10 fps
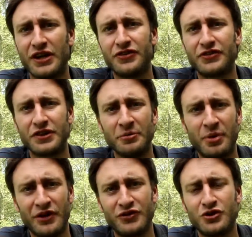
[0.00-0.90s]
and in
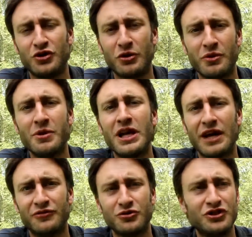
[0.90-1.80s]
particular we really
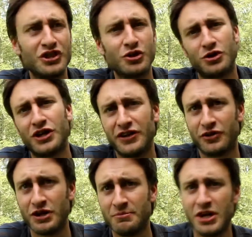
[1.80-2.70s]
have to decolonize
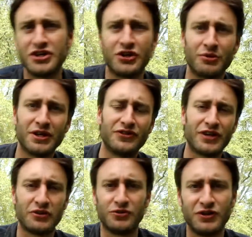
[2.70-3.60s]
our imaginary and
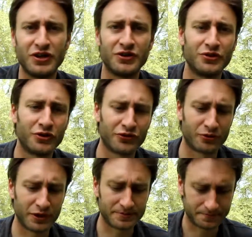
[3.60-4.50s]
start to think in another way.